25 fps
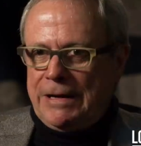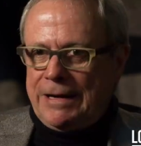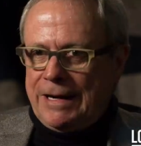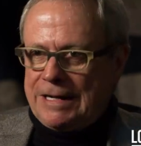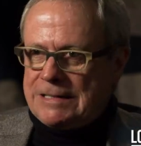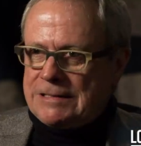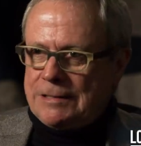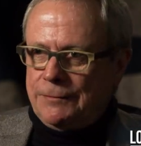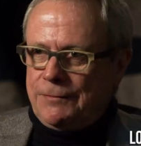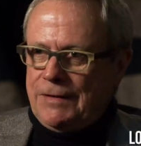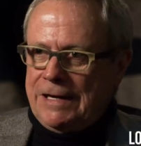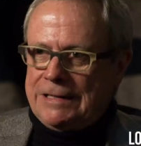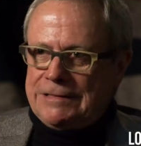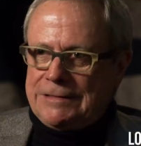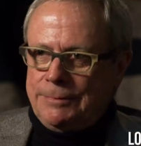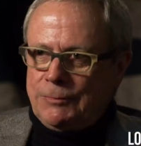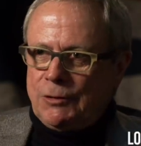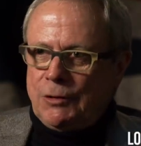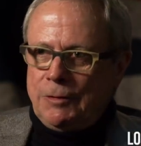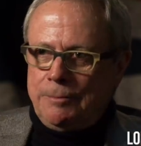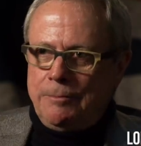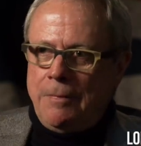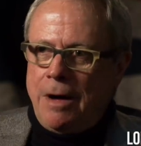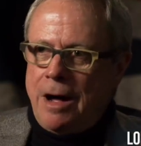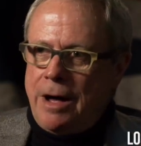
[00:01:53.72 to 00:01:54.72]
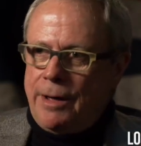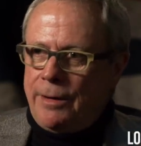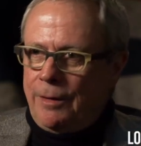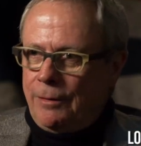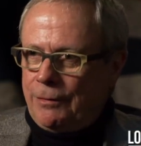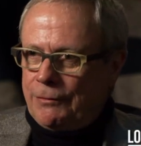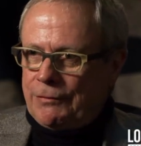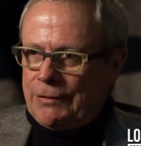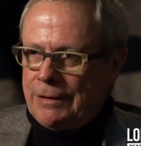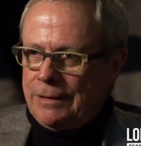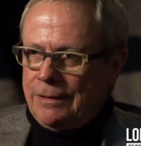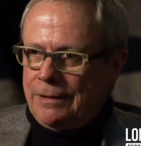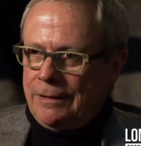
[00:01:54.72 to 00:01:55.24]
be nice to find some good
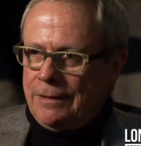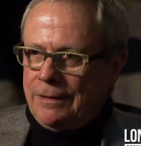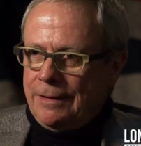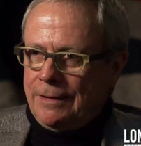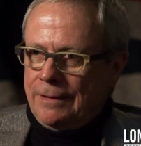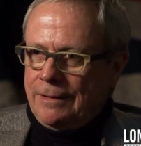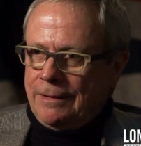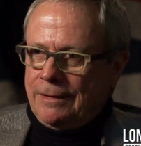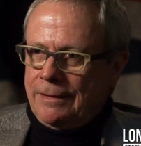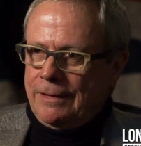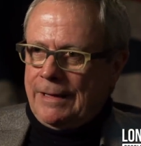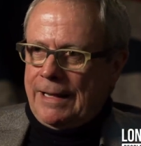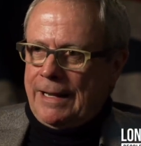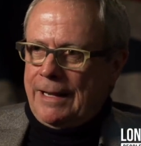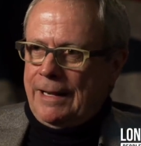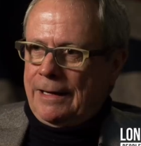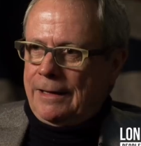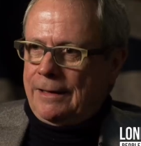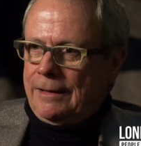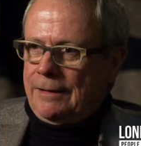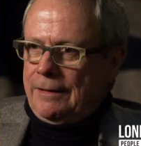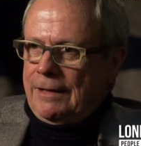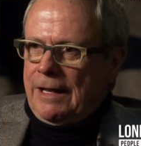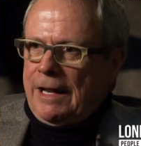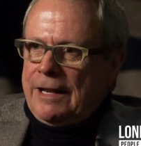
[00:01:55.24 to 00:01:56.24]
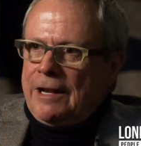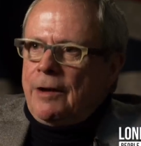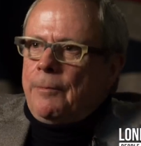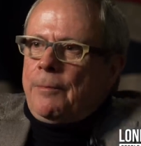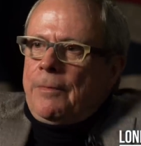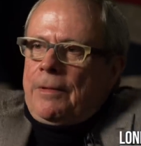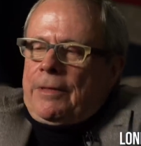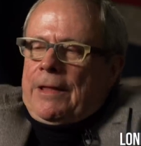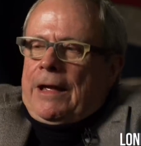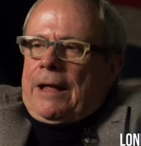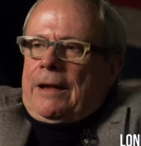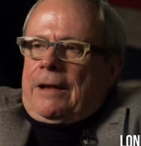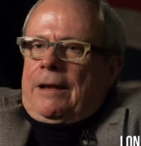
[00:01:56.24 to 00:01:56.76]
models
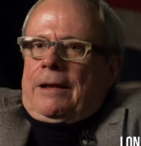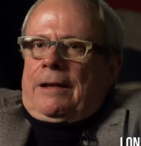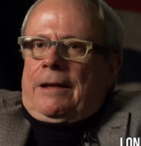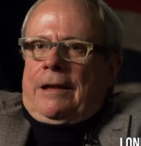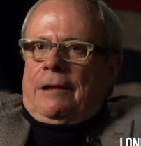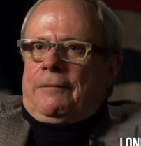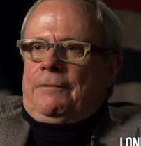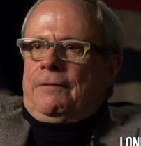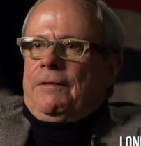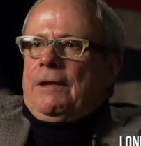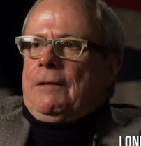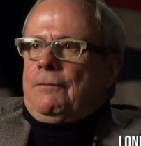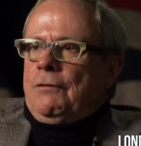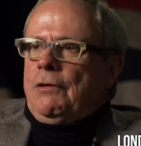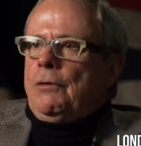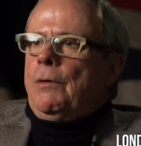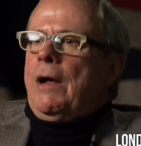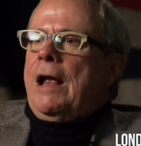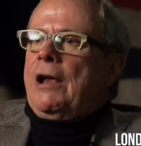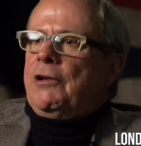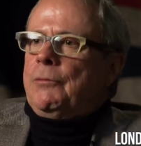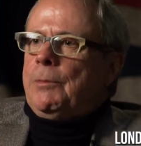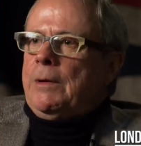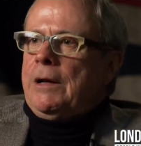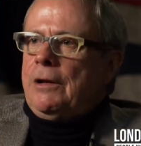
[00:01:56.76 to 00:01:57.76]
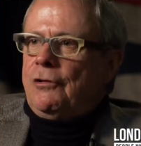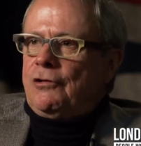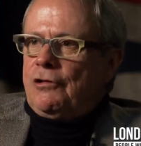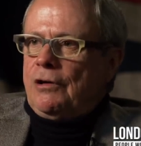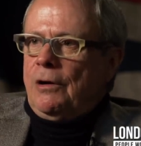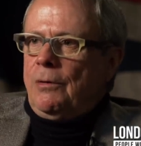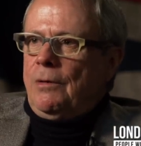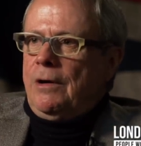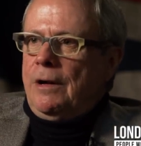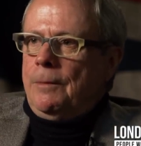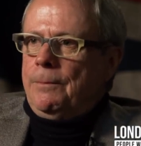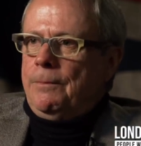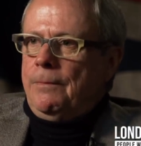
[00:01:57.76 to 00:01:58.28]
that if you asked me to
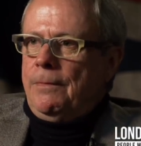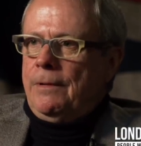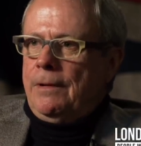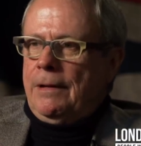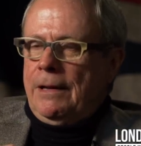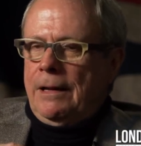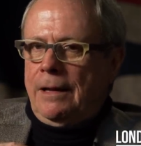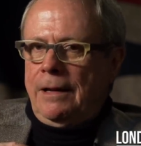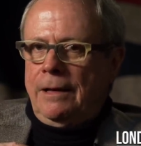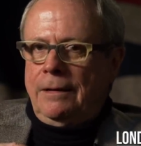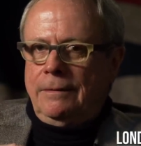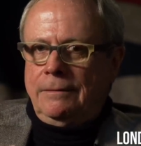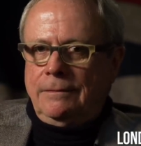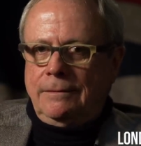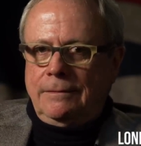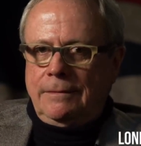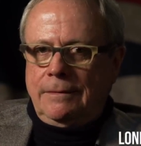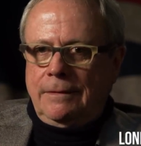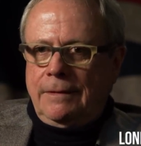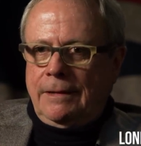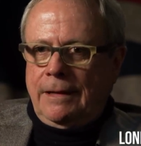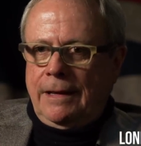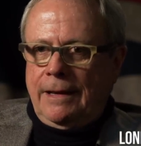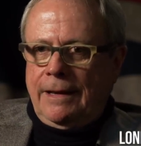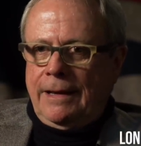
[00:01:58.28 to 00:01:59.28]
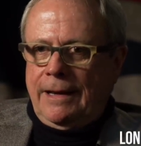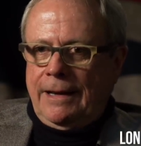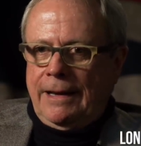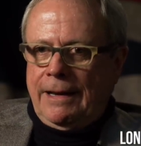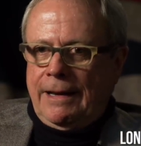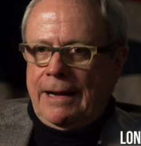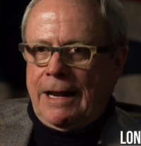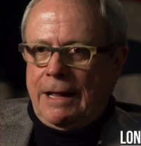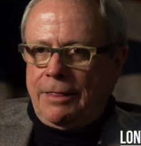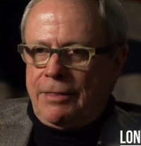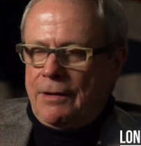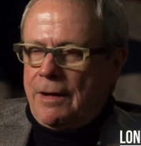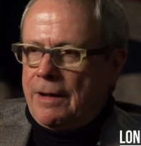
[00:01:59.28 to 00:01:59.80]
show up and
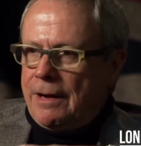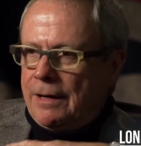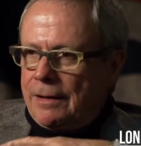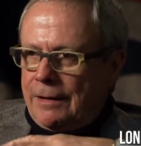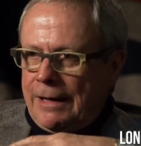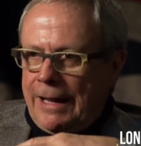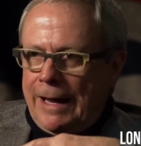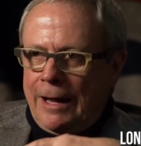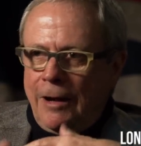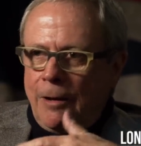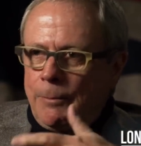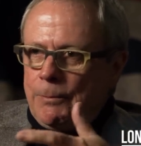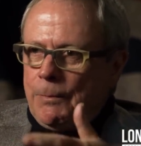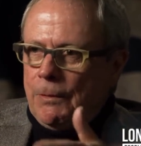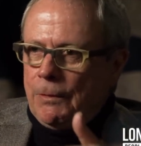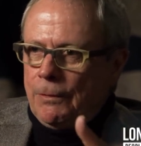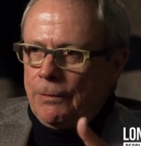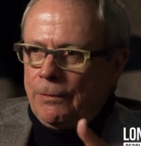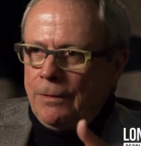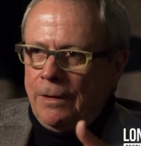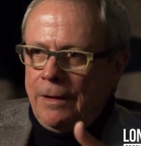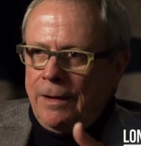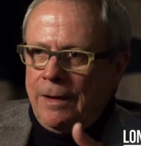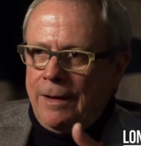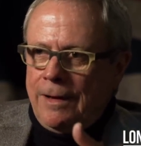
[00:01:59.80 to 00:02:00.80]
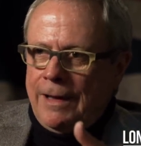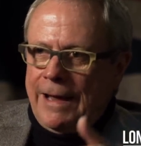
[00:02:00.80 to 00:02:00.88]
I thought I could help you